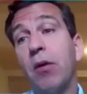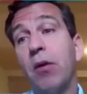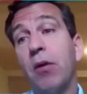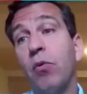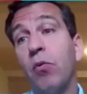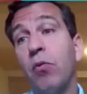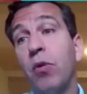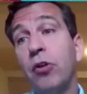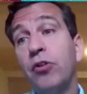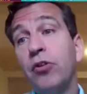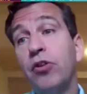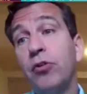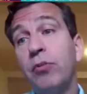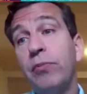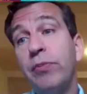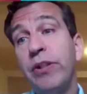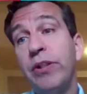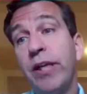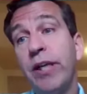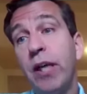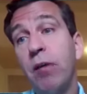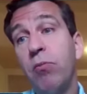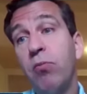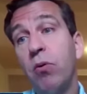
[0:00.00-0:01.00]
we want to
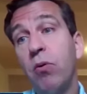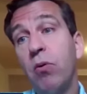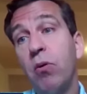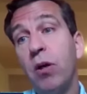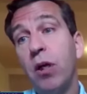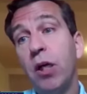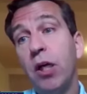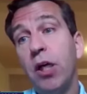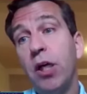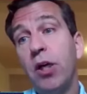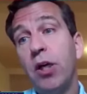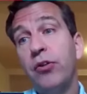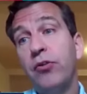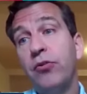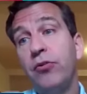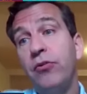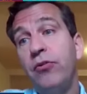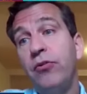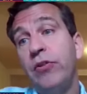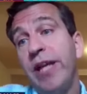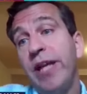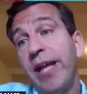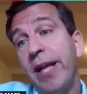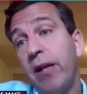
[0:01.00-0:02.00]
be able
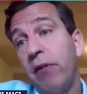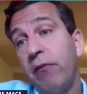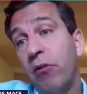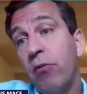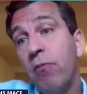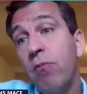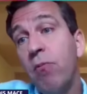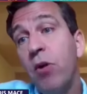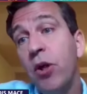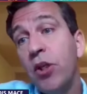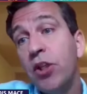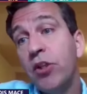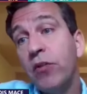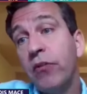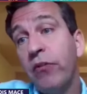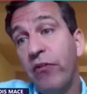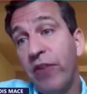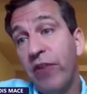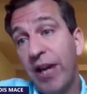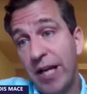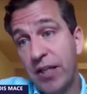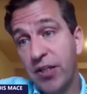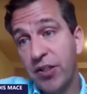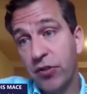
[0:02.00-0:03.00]
to deliver much
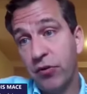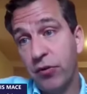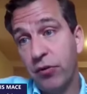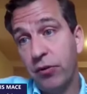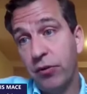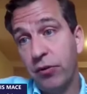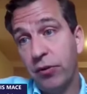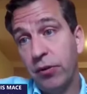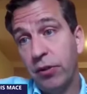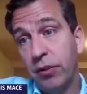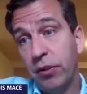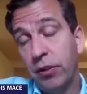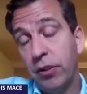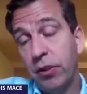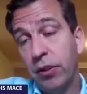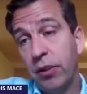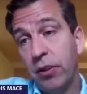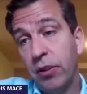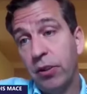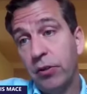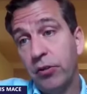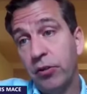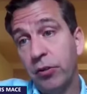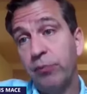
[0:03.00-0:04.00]
faster
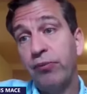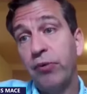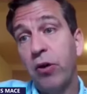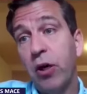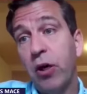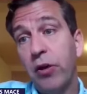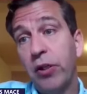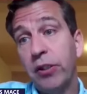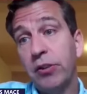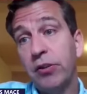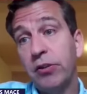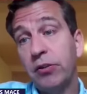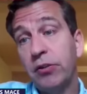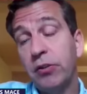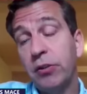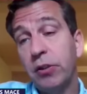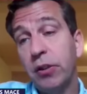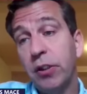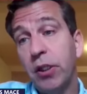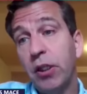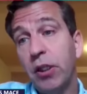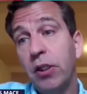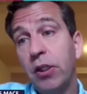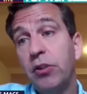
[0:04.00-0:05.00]
the product
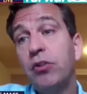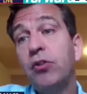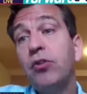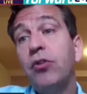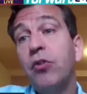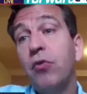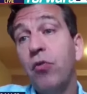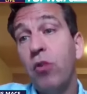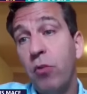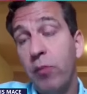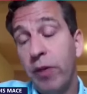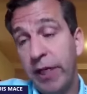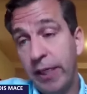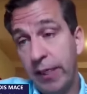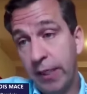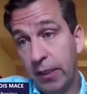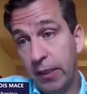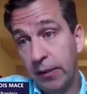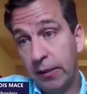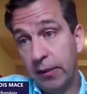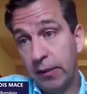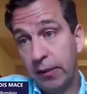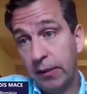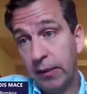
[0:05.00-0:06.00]
to the
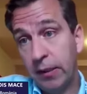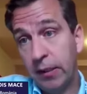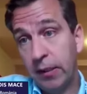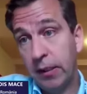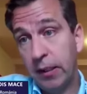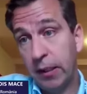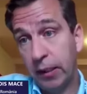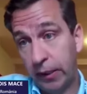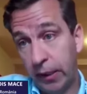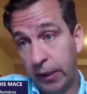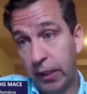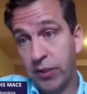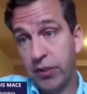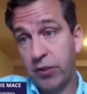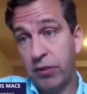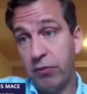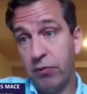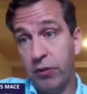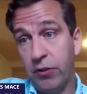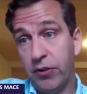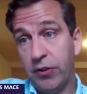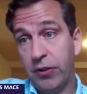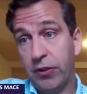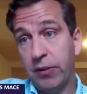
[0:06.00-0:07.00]
Romanian
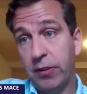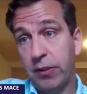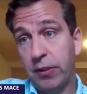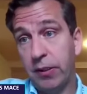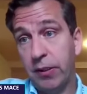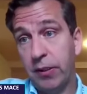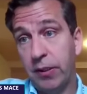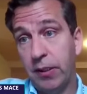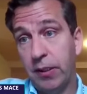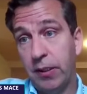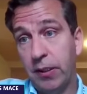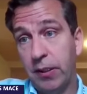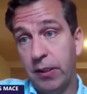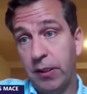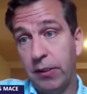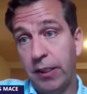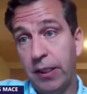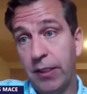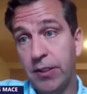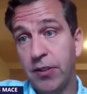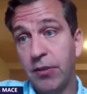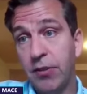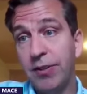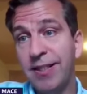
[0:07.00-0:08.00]
customers.
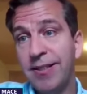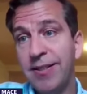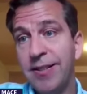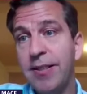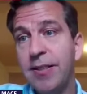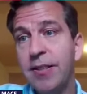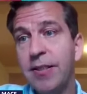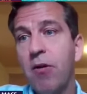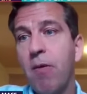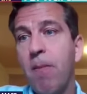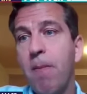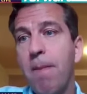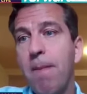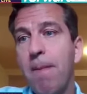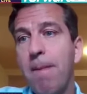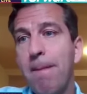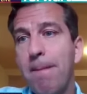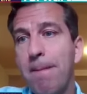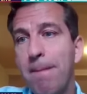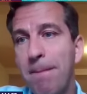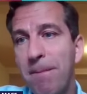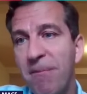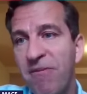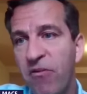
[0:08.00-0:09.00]
Okay, so this is a
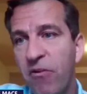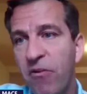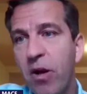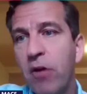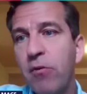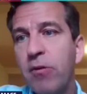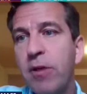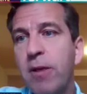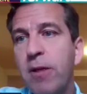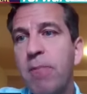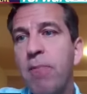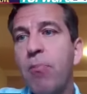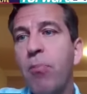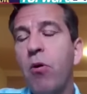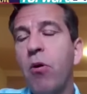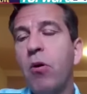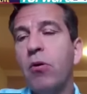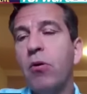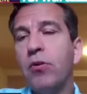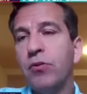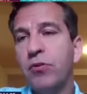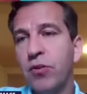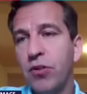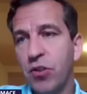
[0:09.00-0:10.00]
very
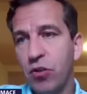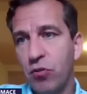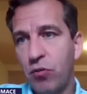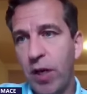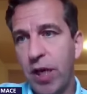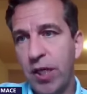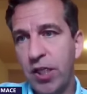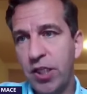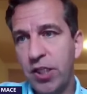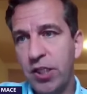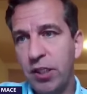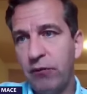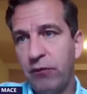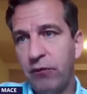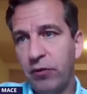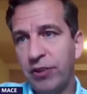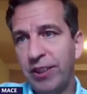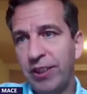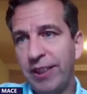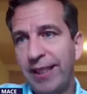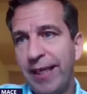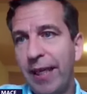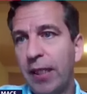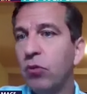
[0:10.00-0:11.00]
important strategy for
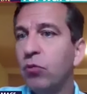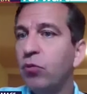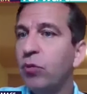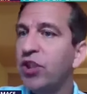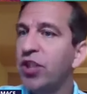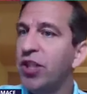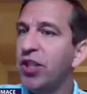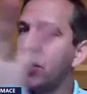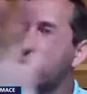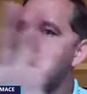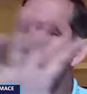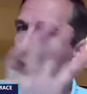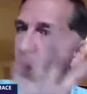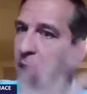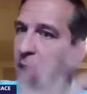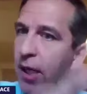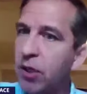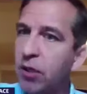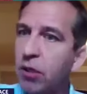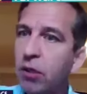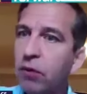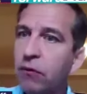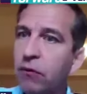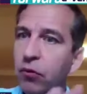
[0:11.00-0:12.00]
Decathlon, which is well
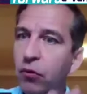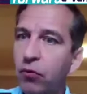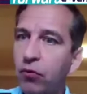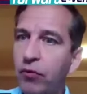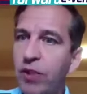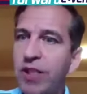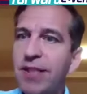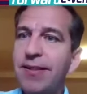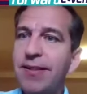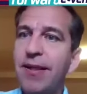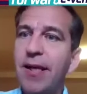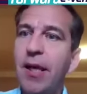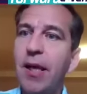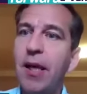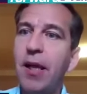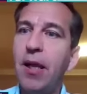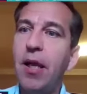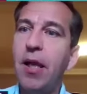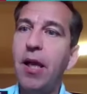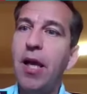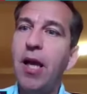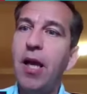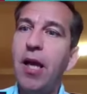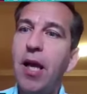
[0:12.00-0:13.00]
known for
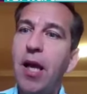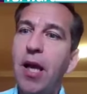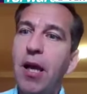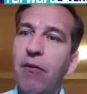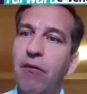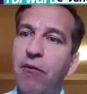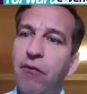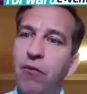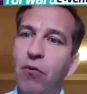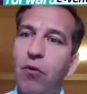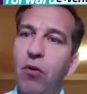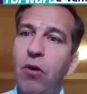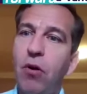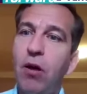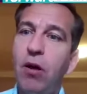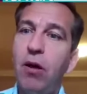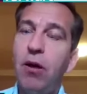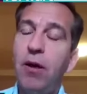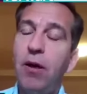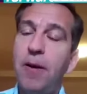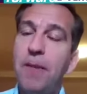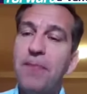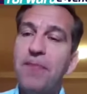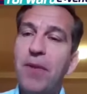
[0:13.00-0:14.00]
retail, for
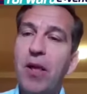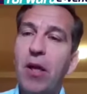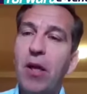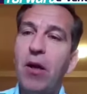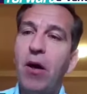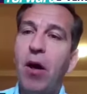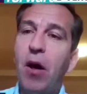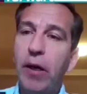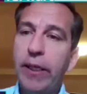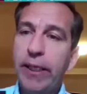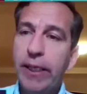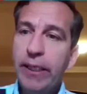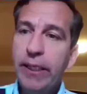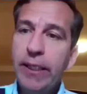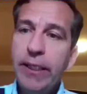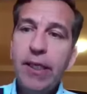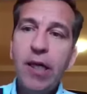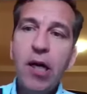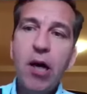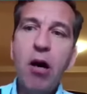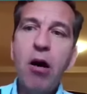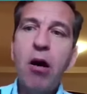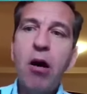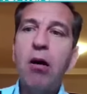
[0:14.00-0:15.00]
uh,
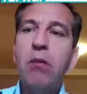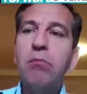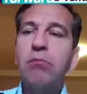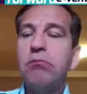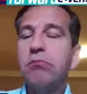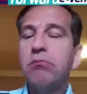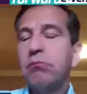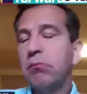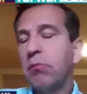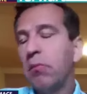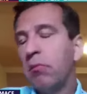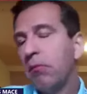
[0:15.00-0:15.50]
e-com,